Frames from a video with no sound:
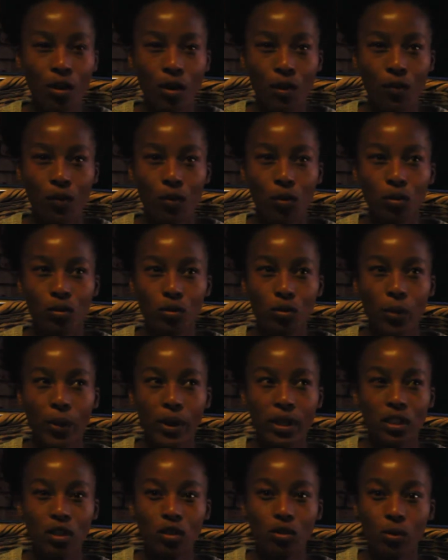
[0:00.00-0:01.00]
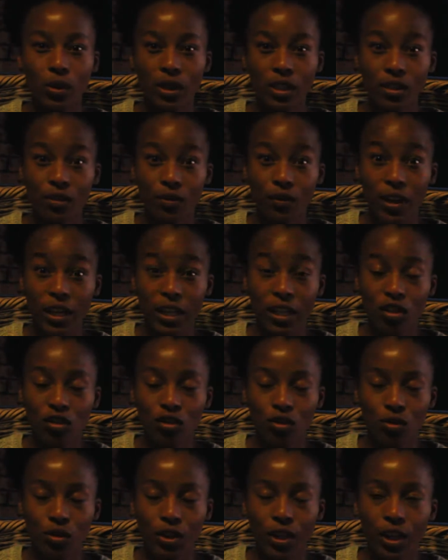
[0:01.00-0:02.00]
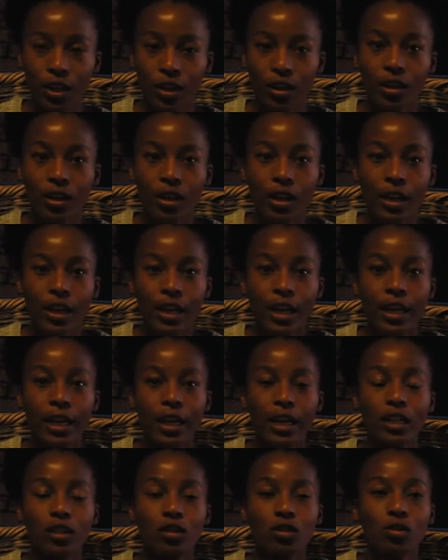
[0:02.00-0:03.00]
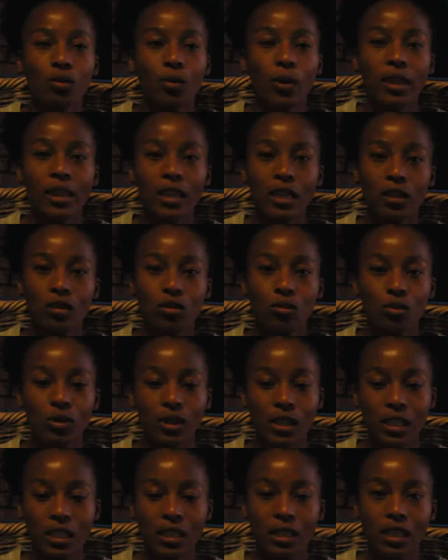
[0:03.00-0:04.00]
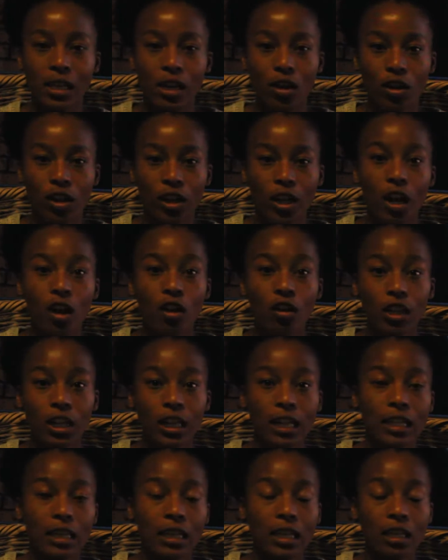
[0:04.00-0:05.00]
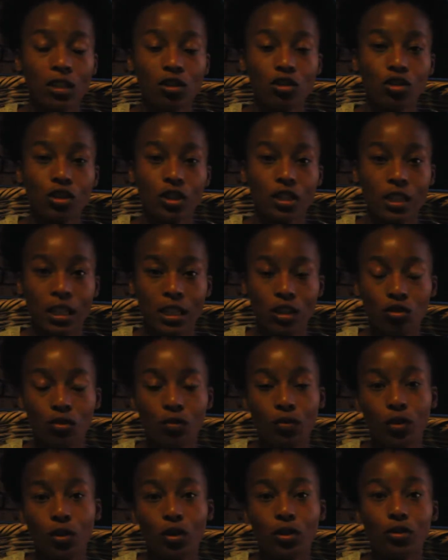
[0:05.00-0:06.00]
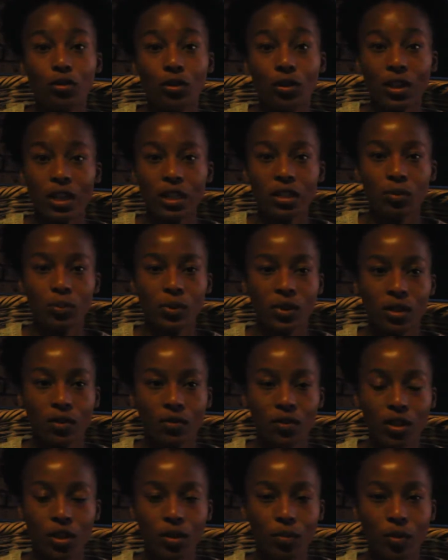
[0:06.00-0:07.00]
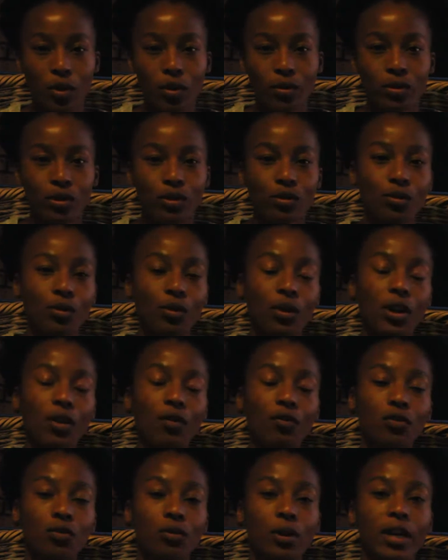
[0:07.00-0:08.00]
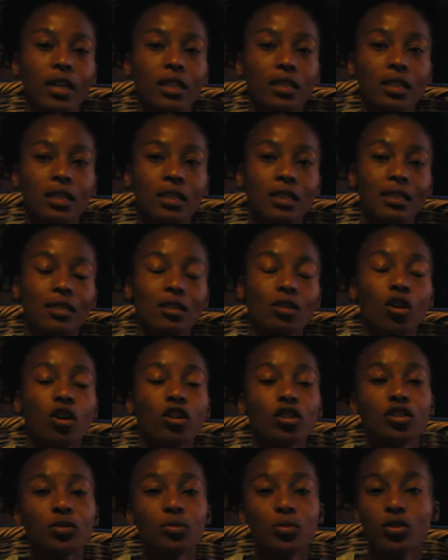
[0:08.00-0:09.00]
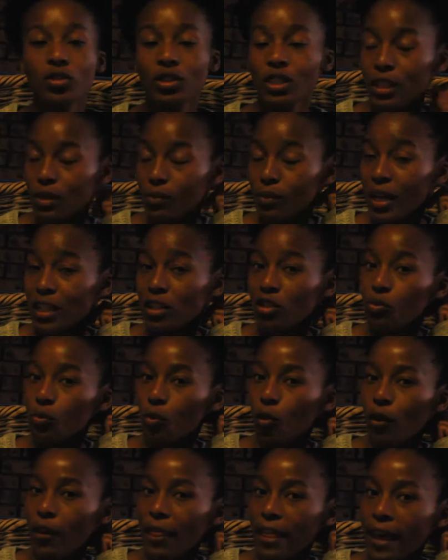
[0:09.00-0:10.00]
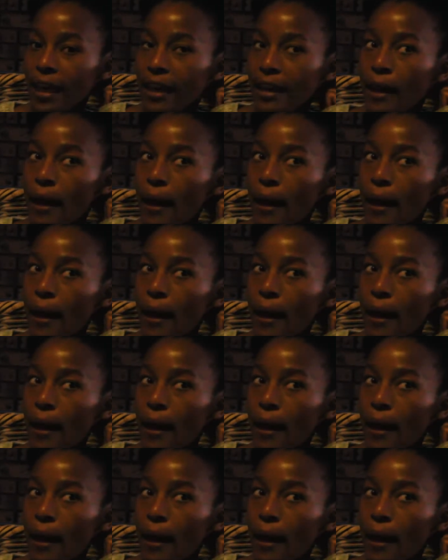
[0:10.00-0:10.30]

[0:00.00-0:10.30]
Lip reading: for the 2020 financial year. And so what they do is they're going to calculate the interest that you've earned on that specific amount. So if you had contributed much more than